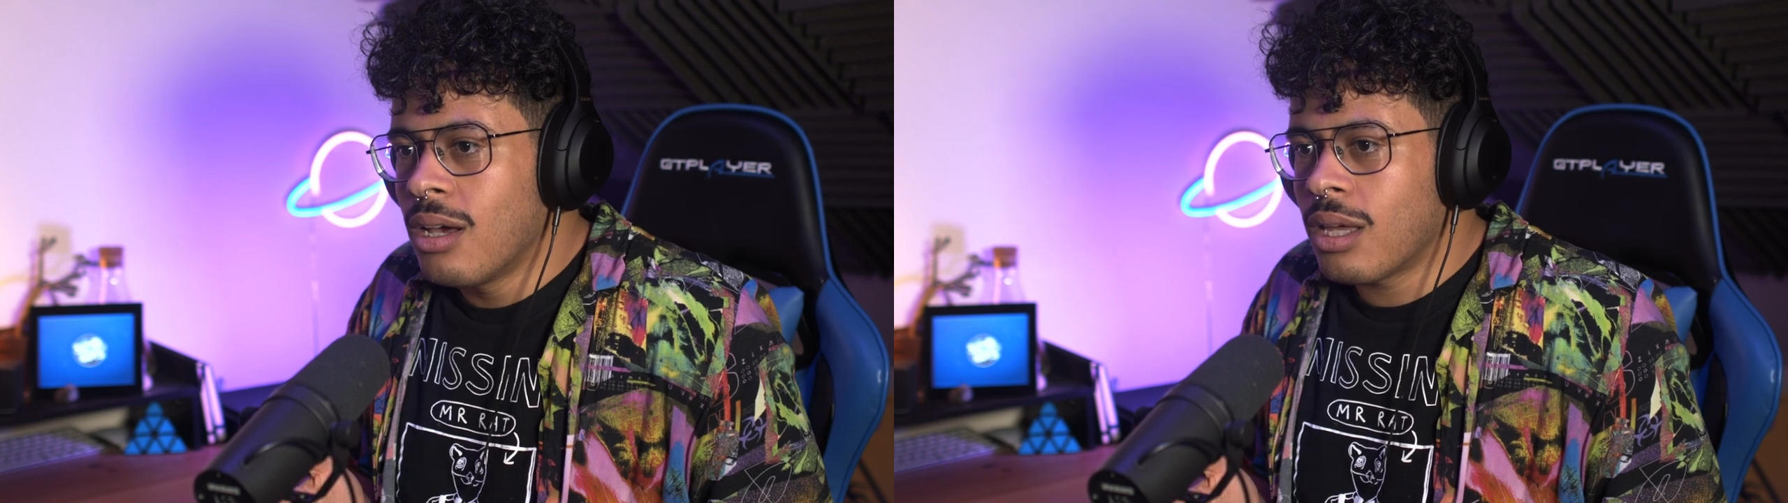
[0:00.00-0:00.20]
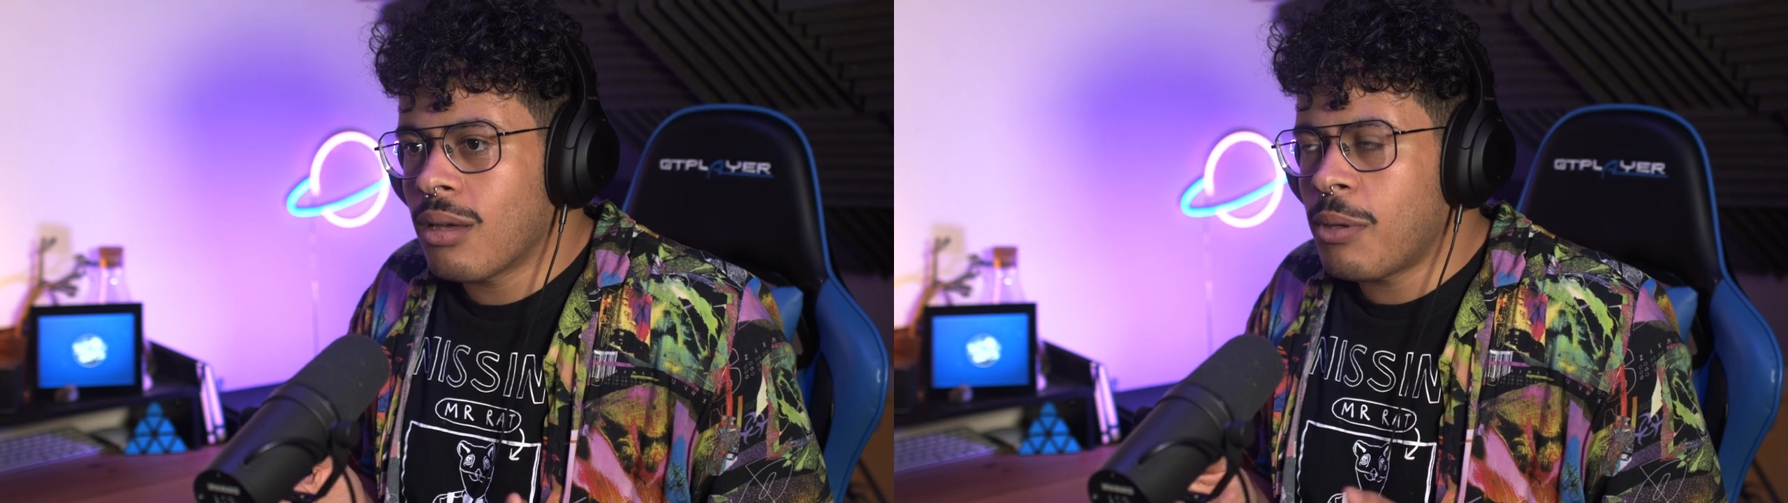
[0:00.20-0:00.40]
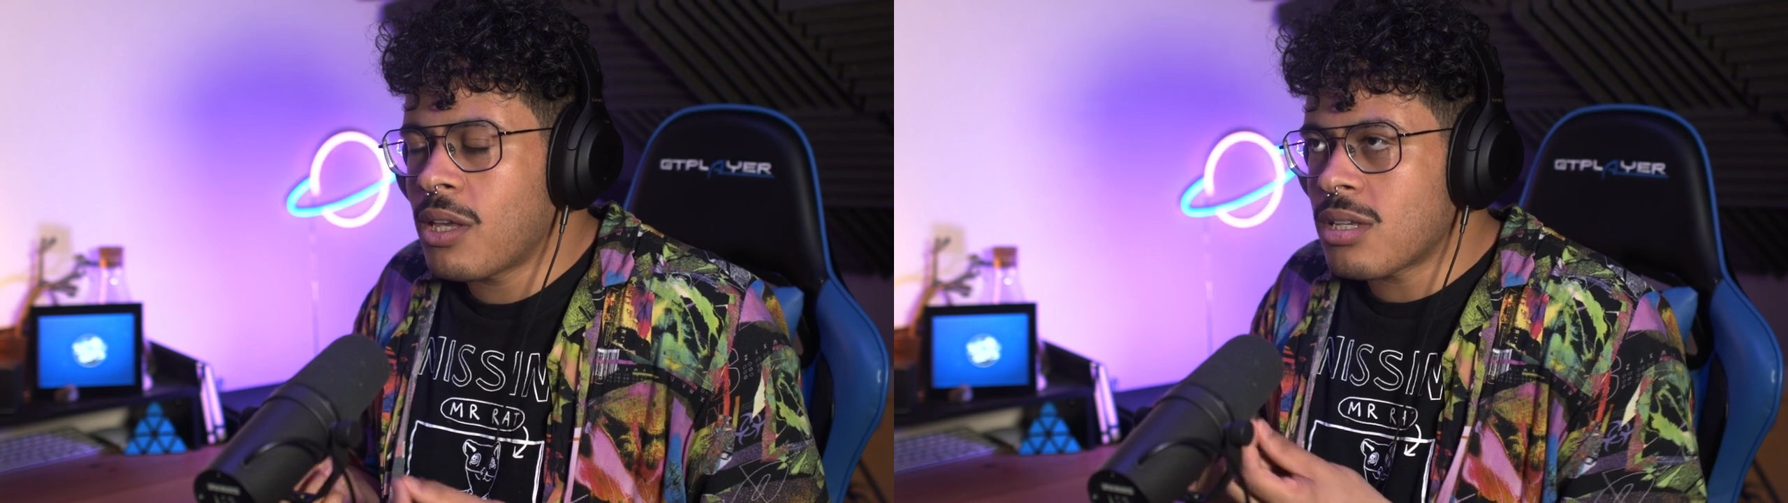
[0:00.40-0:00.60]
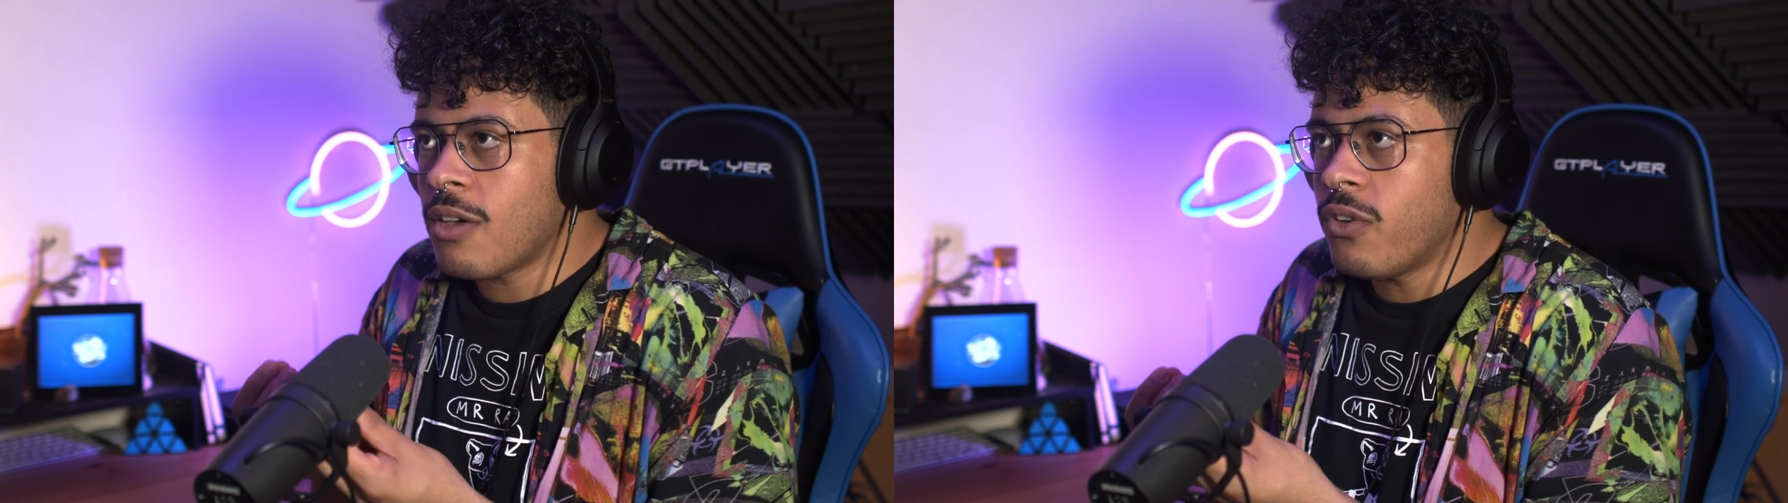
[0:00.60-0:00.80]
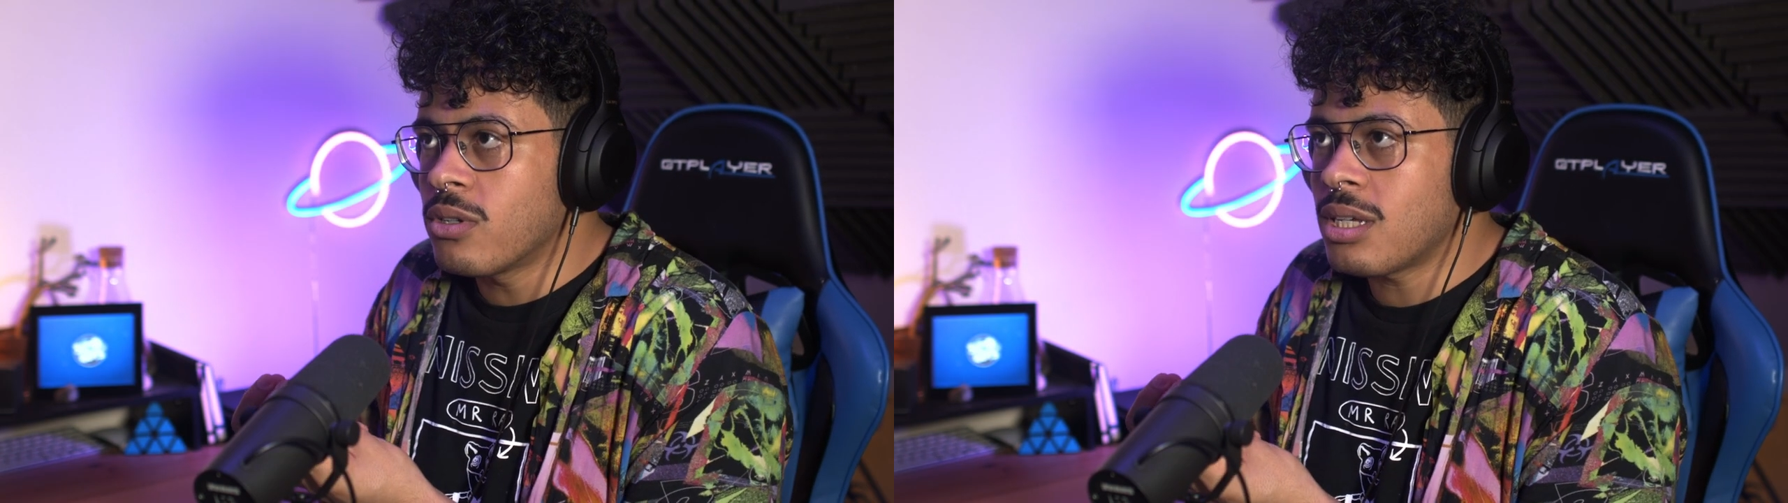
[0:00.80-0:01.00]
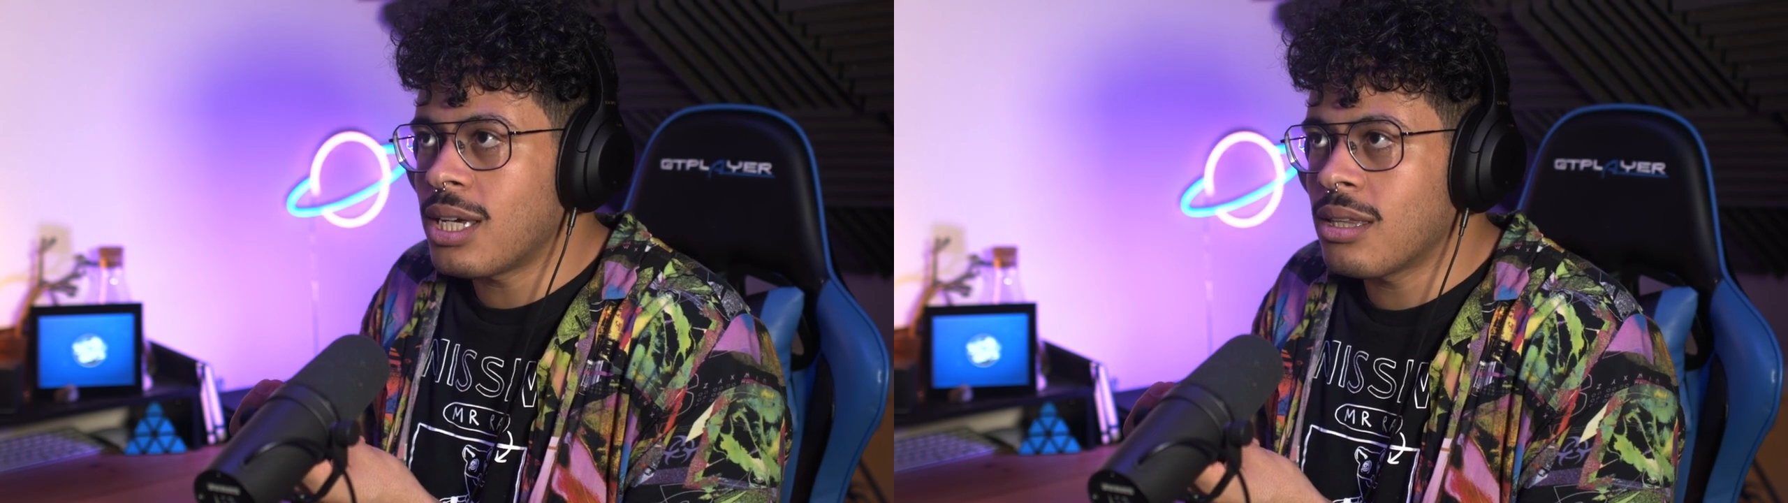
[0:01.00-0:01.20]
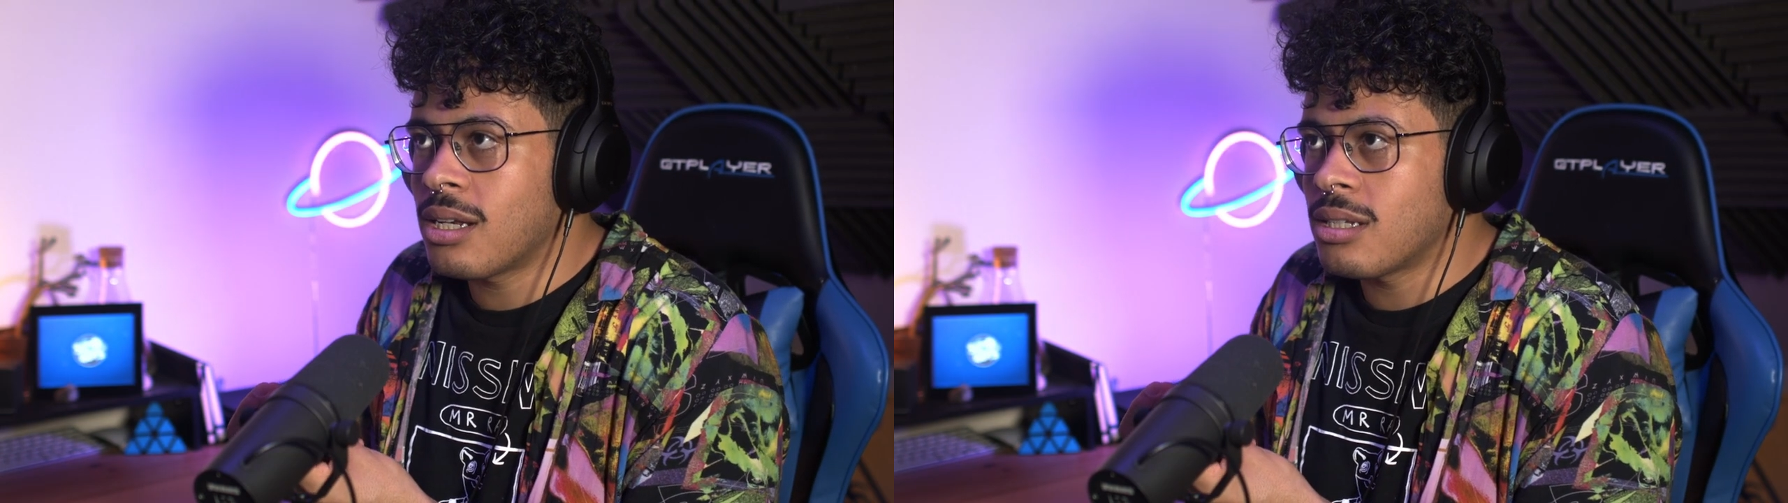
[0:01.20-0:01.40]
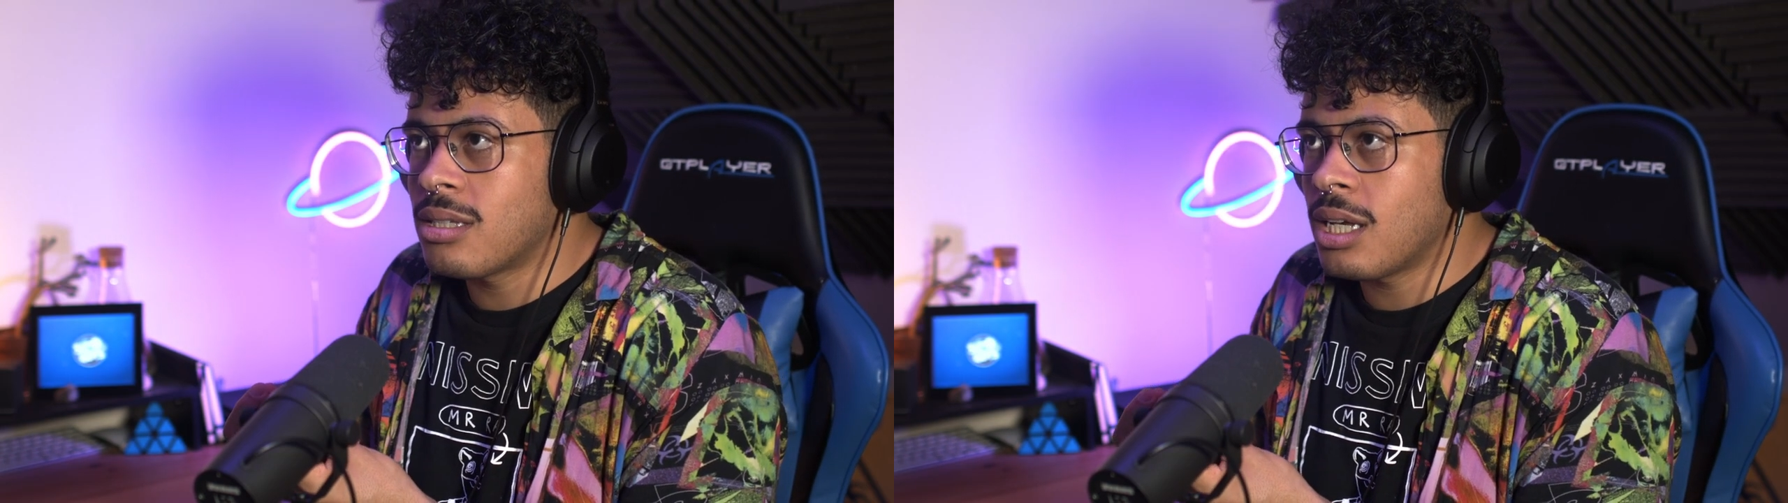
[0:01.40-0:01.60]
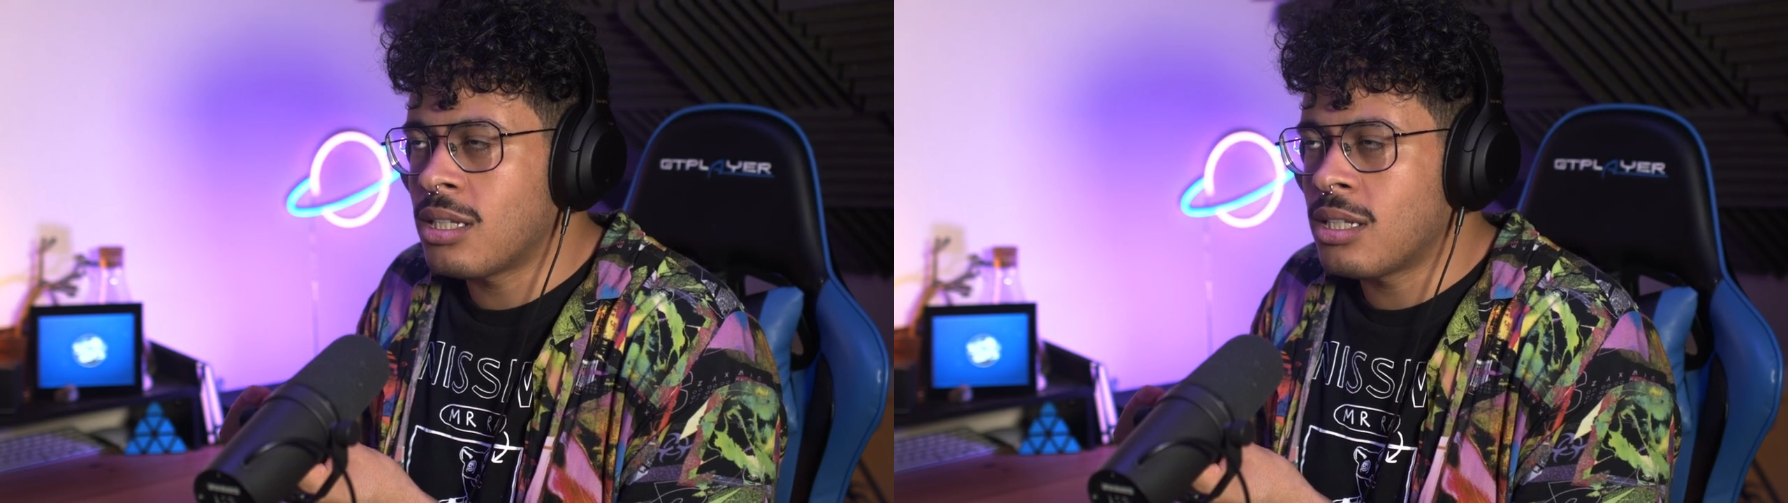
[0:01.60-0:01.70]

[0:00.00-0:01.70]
Like because if you're saying that it's